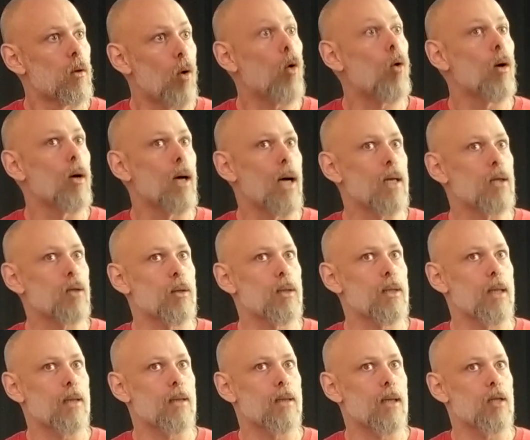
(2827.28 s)
Or
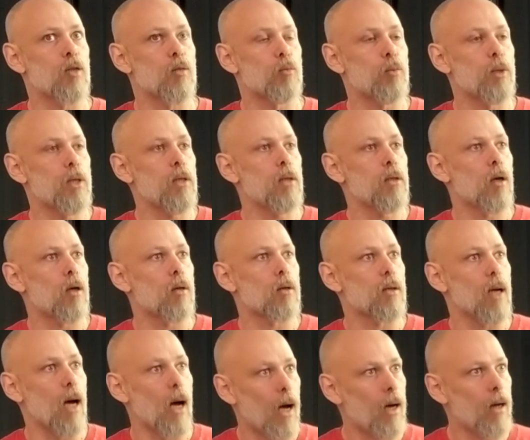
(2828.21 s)
actually in that case, be
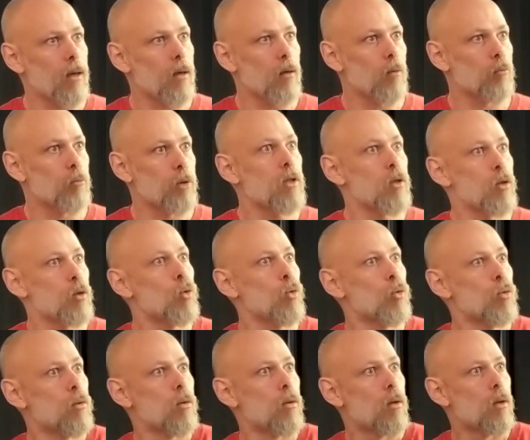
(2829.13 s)
not I, be
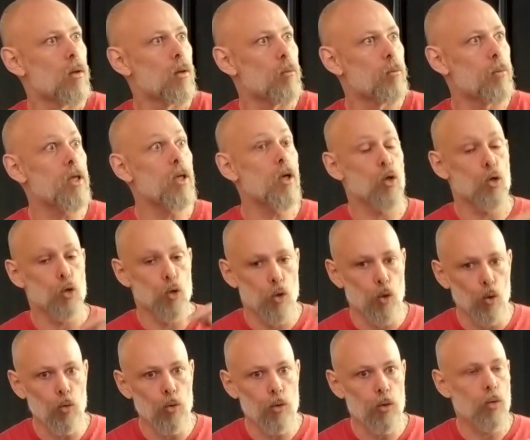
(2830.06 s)
you. Yeah. Be
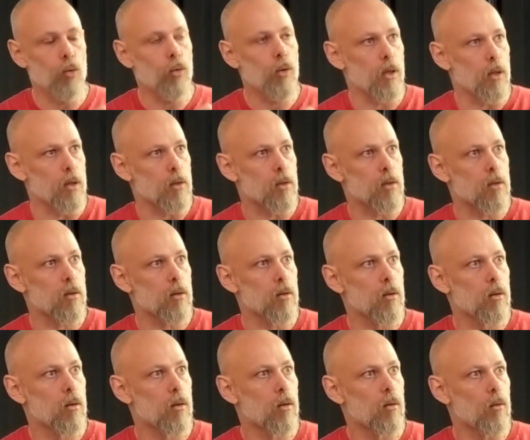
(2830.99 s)
you do this,
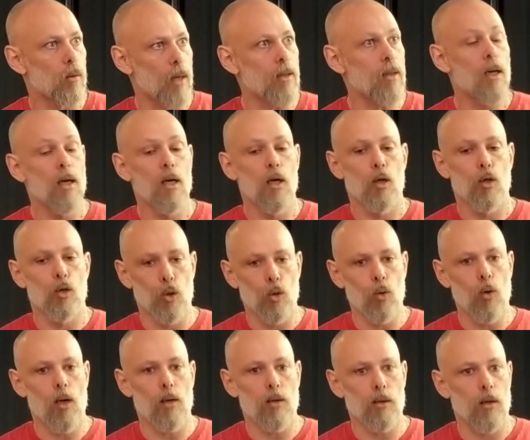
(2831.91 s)
right?
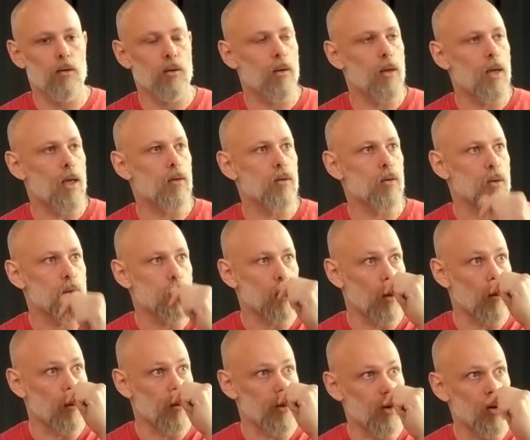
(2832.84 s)
You are not allowed to
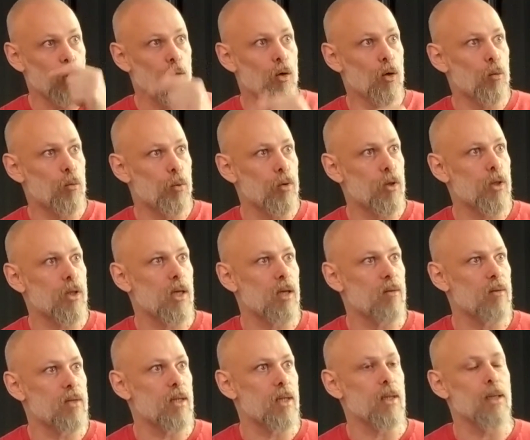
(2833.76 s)
stop. You're going to push and
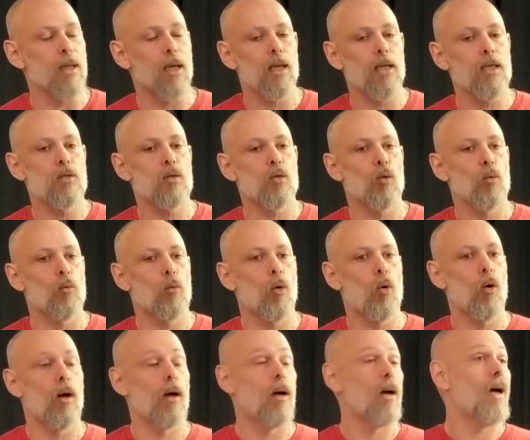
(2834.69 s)
everything. There is no
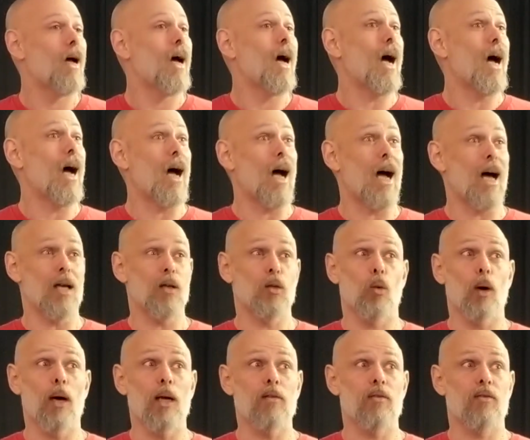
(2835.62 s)
more, how
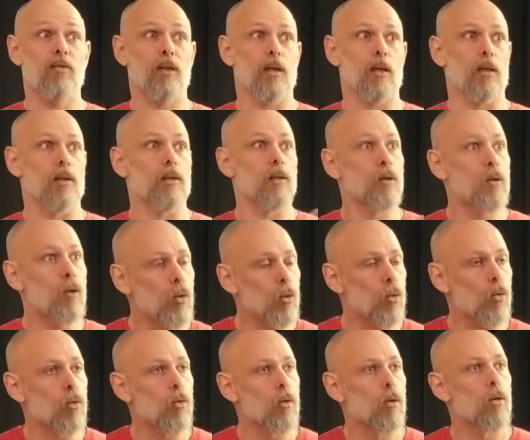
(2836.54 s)
do I feel?
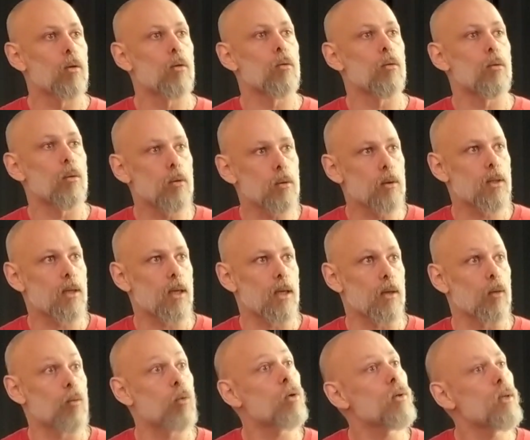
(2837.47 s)
No, wrong
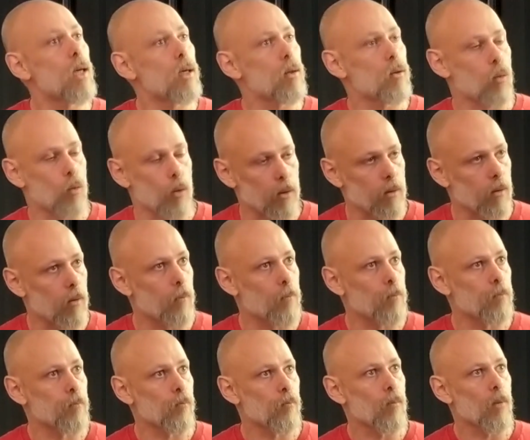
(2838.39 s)
side, wrong network,
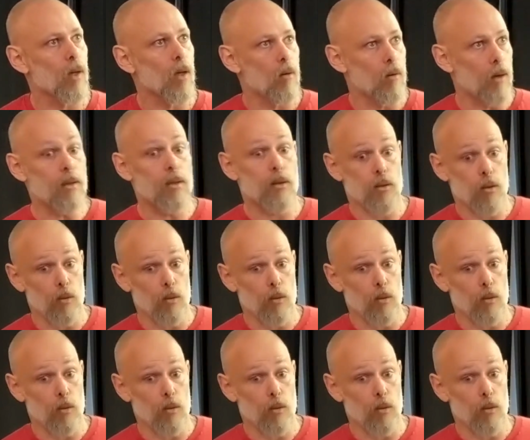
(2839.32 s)
right?